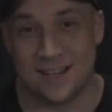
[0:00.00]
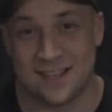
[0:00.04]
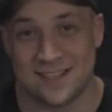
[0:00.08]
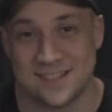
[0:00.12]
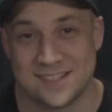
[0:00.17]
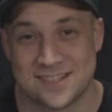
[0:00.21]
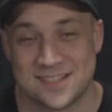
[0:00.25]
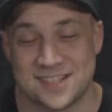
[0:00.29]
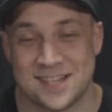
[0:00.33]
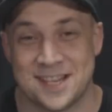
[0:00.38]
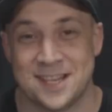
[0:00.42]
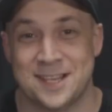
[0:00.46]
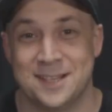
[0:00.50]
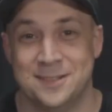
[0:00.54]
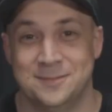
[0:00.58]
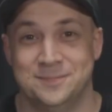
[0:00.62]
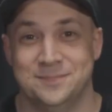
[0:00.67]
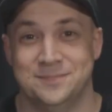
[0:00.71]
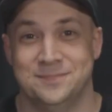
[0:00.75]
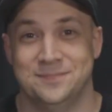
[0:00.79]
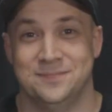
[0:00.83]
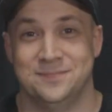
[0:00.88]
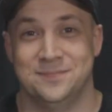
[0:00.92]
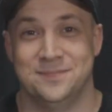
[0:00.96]
answer,
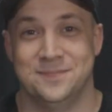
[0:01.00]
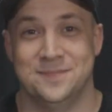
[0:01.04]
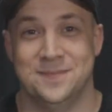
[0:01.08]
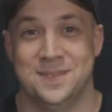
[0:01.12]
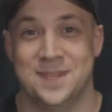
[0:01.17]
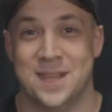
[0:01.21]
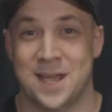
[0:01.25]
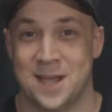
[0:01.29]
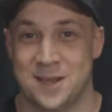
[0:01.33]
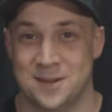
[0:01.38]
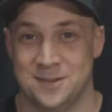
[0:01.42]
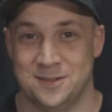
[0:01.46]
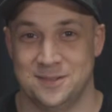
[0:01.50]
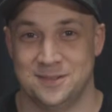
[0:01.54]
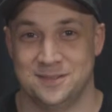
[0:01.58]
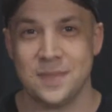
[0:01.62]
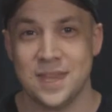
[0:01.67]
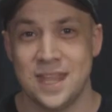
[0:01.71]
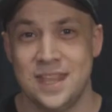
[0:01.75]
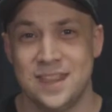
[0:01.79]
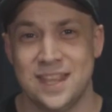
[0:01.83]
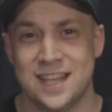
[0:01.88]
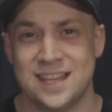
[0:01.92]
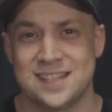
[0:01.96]
no.
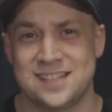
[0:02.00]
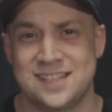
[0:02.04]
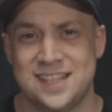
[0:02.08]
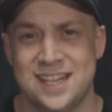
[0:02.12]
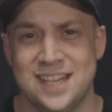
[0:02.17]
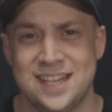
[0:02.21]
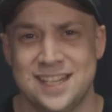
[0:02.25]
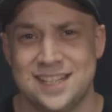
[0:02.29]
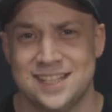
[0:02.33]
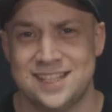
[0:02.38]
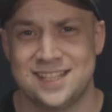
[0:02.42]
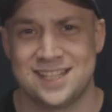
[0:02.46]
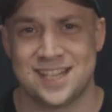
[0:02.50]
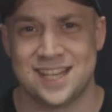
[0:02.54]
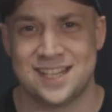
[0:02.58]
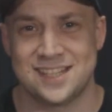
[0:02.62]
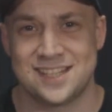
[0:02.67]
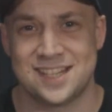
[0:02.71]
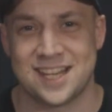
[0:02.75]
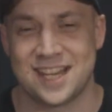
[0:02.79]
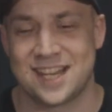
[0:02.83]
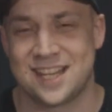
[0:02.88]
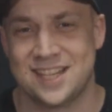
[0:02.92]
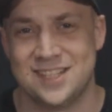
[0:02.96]
That's it, 10
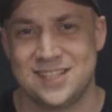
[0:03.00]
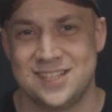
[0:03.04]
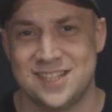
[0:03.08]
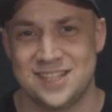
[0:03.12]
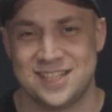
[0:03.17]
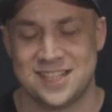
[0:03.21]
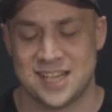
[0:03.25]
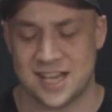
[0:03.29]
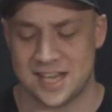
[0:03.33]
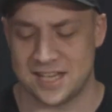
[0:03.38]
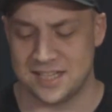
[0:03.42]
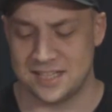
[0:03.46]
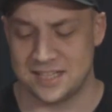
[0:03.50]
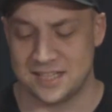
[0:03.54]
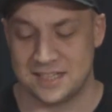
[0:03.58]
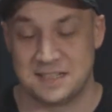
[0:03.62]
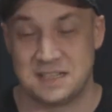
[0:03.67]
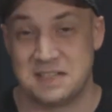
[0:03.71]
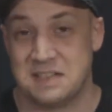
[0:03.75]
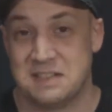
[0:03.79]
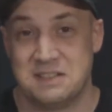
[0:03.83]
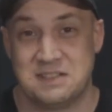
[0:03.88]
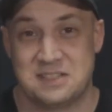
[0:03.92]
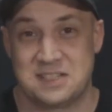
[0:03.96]
seconds, you're done.
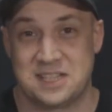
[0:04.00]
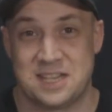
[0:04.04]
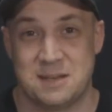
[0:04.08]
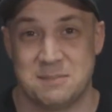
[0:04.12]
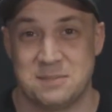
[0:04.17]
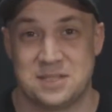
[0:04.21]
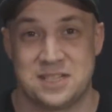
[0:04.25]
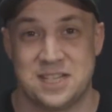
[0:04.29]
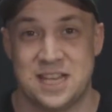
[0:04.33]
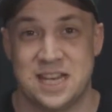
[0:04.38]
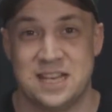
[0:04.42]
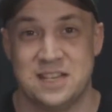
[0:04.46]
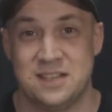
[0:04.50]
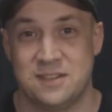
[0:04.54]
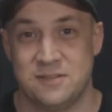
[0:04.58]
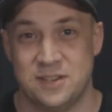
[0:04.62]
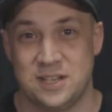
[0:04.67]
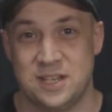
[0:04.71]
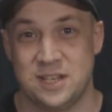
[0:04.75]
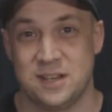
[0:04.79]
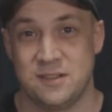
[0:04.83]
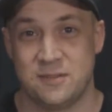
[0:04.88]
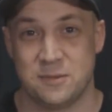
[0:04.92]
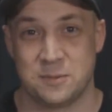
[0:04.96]
Skip to the end of the
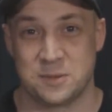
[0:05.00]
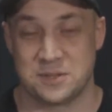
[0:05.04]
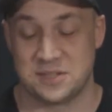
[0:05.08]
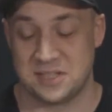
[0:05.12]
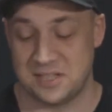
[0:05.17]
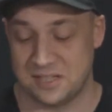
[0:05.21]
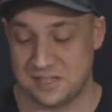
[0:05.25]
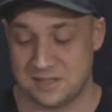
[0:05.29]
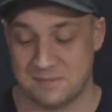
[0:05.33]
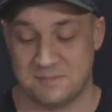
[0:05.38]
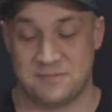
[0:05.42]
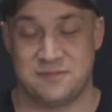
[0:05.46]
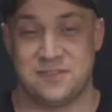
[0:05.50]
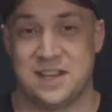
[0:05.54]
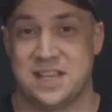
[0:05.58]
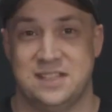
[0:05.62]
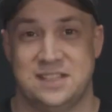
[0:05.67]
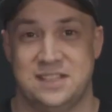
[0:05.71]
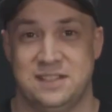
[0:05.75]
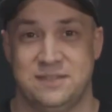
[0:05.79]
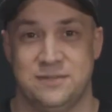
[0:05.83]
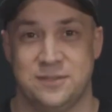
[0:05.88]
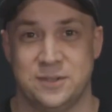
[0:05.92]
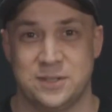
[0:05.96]
video if you want to see some
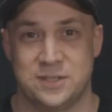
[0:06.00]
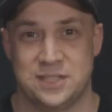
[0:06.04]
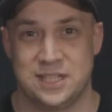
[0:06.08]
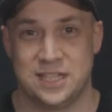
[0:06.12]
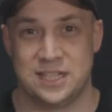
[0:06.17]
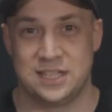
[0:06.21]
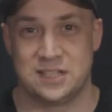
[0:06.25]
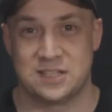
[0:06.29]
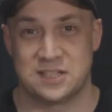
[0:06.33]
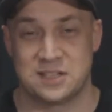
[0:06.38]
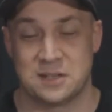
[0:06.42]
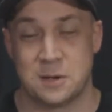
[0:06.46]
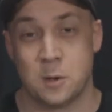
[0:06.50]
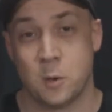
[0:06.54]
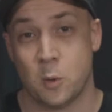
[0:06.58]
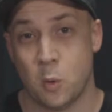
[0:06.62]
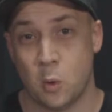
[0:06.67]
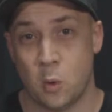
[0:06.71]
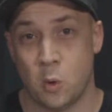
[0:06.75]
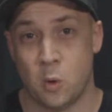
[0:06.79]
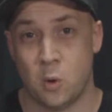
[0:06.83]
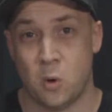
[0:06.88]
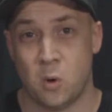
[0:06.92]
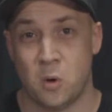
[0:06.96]
fancy footage,
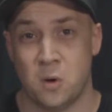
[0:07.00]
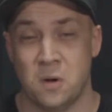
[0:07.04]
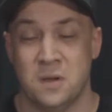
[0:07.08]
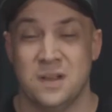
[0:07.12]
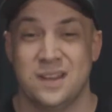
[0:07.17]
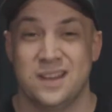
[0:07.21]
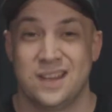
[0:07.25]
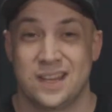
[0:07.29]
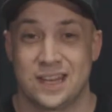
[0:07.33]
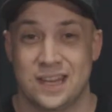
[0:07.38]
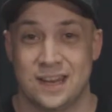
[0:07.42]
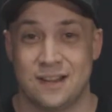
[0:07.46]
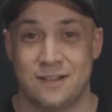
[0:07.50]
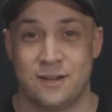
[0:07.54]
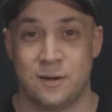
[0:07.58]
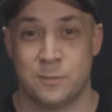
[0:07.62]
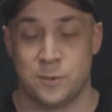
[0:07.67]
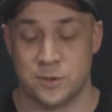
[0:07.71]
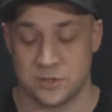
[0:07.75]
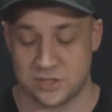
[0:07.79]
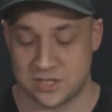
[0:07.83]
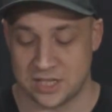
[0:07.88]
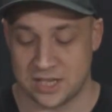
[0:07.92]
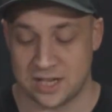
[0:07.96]
or carry on
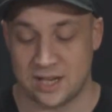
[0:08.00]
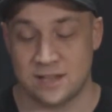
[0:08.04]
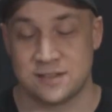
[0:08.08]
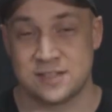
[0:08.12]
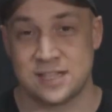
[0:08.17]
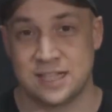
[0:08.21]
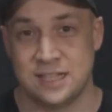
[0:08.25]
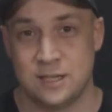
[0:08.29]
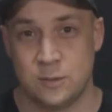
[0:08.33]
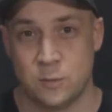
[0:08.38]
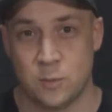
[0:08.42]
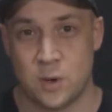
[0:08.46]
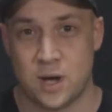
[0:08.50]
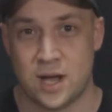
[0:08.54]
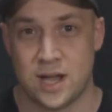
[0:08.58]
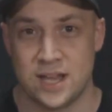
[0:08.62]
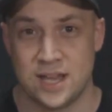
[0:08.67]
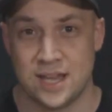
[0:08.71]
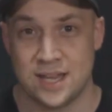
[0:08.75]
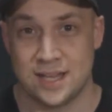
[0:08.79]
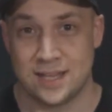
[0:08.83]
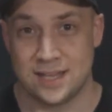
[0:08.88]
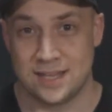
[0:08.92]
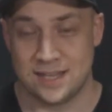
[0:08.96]
watching and I'll tell you
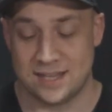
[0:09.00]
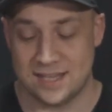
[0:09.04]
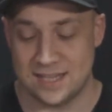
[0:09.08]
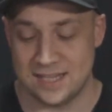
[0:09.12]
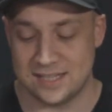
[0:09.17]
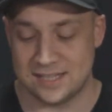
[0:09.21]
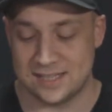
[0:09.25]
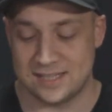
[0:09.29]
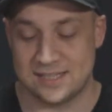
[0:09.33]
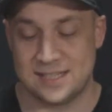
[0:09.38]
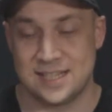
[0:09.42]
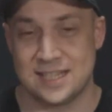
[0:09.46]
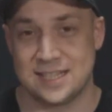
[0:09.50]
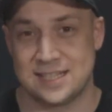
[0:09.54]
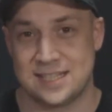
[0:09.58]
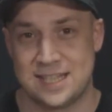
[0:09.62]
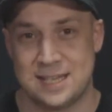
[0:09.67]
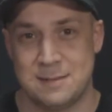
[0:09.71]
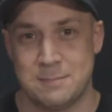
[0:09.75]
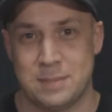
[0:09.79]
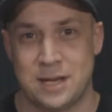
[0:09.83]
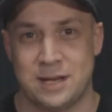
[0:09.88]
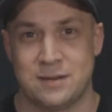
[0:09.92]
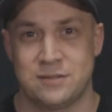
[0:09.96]
why this
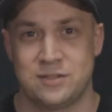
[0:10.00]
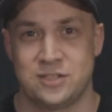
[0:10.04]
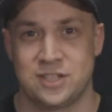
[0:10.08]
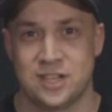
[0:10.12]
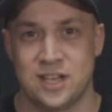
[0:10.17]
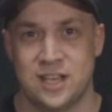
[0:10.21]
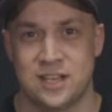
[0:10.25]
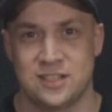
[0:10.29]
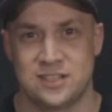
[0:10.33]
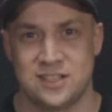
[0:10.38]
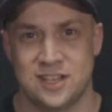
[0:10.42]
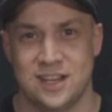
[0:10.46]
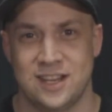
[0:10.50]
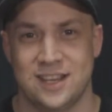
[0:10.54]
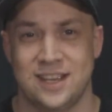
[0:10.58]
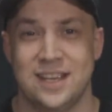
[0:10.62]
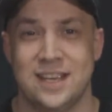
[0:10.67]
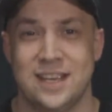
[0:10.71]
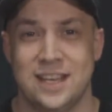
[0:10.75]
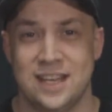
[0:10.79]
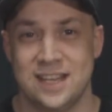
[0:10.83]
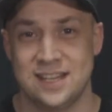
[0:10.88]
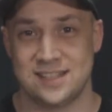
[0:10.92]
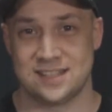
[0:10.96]
£16 charger
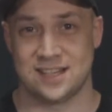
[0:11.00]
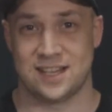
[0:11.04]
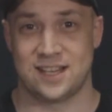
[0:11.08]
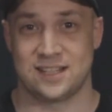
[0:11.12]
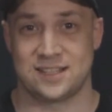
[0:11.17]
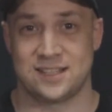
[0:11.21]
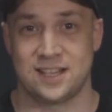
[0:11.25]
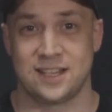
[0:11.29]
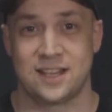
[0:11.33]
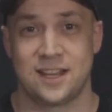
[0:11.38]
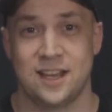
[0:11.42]
is utter